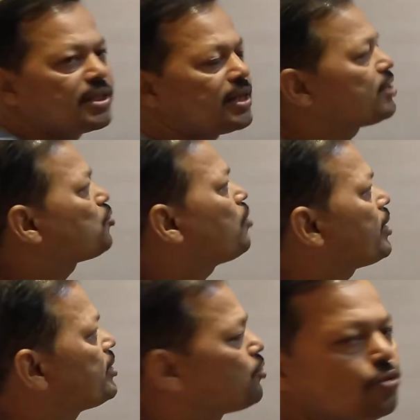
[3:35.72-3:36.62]
it is
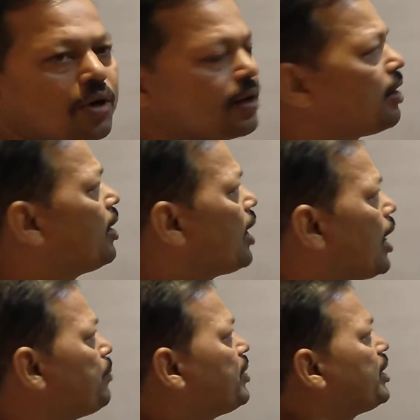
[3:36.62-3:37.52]
1:1,
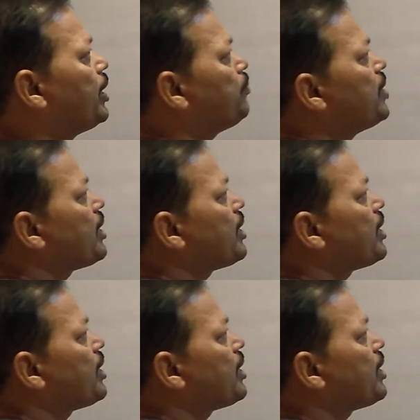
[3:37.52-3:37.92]
if the